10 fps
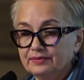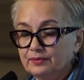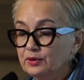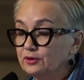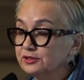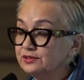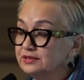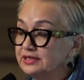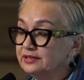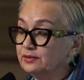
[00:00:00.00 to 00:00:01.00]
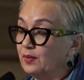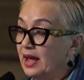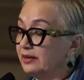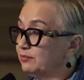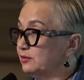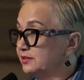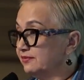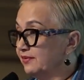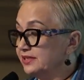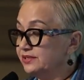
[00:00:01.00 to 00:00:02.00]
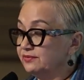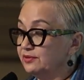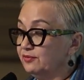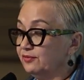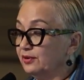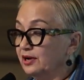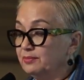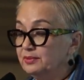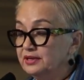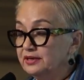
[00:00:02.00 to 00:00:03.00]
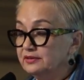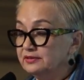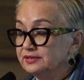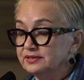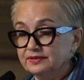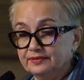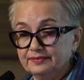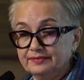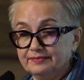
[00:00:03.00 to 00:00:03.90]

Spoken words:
We also did the WAG Music Festival for a couple of years.